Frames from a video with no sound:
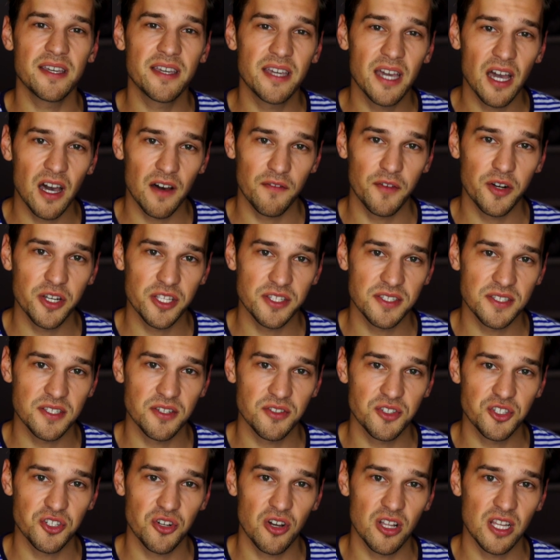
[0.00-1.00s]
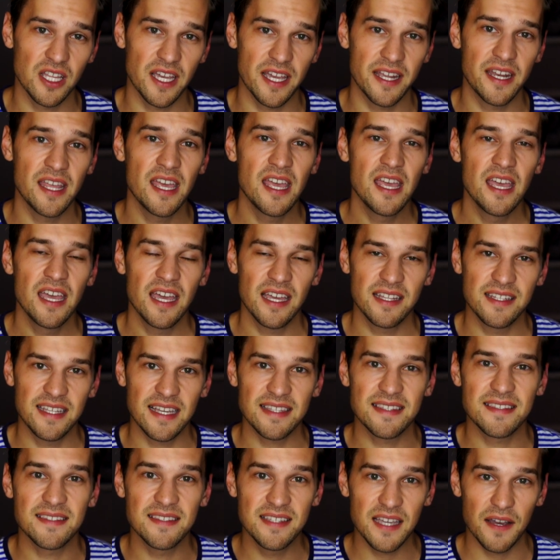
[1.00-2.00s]
covers your jawline, and
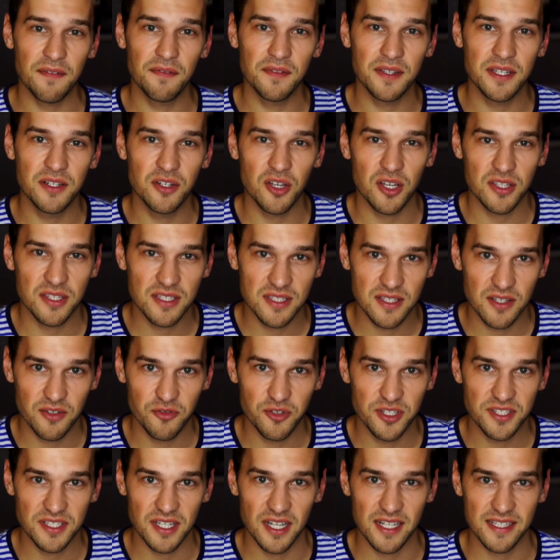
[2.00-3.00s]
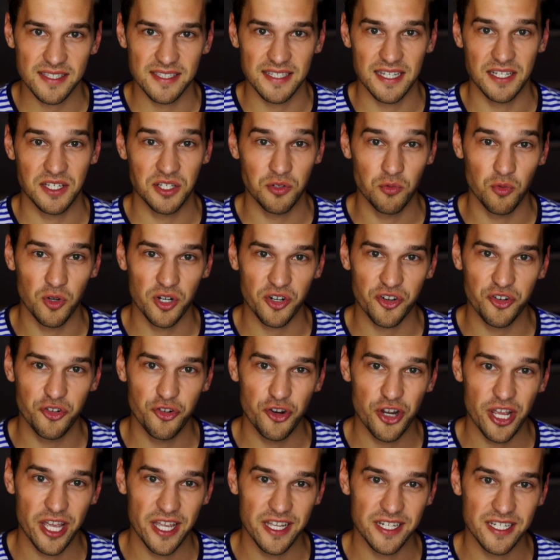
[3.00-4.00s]
that's definitely not the result that you want to
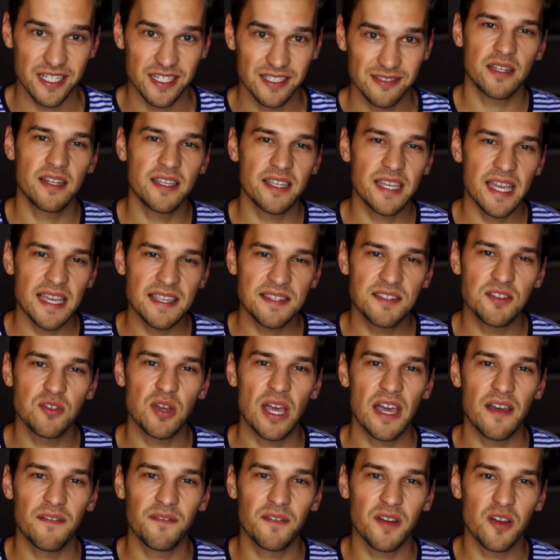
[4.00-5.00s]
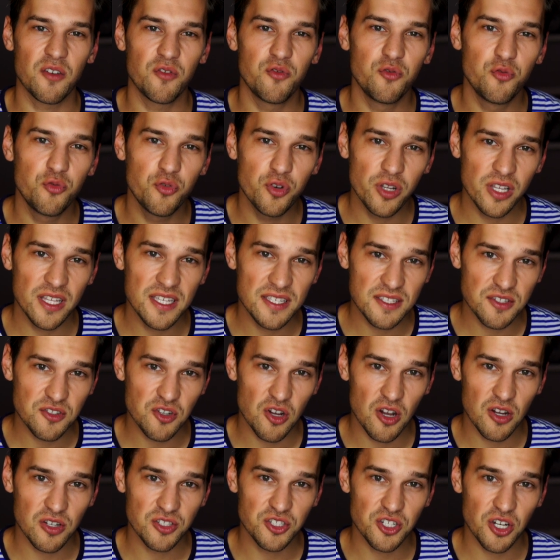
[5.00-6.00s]
create. And in case you have a really
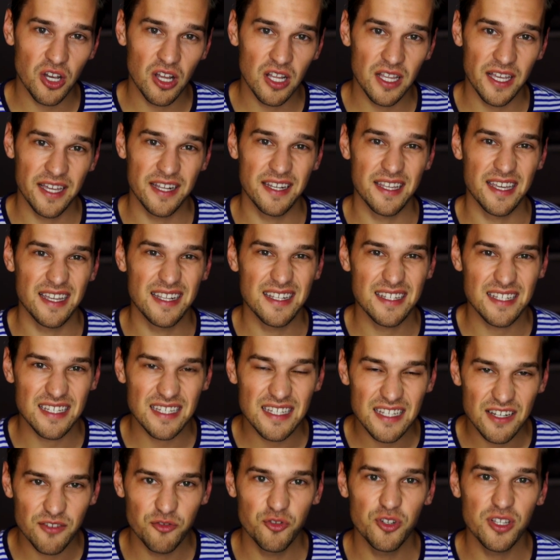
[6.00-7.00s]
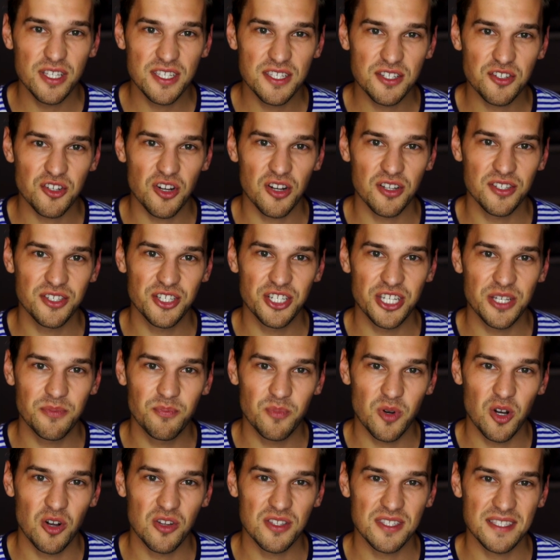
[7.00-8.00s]
strong jawline and really strong
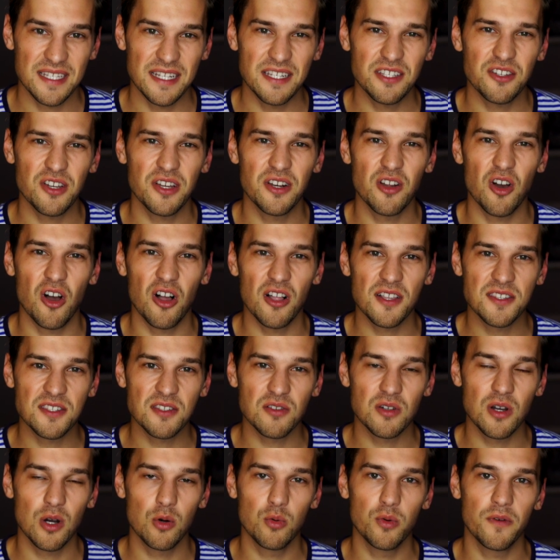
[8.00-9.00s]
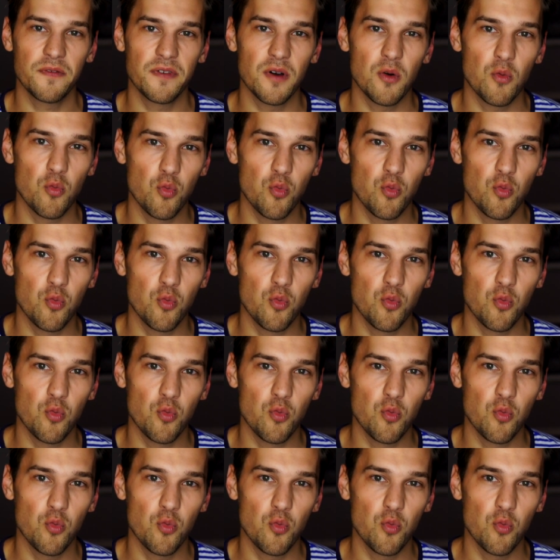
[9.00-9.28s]
cheekbones, then you can also go with a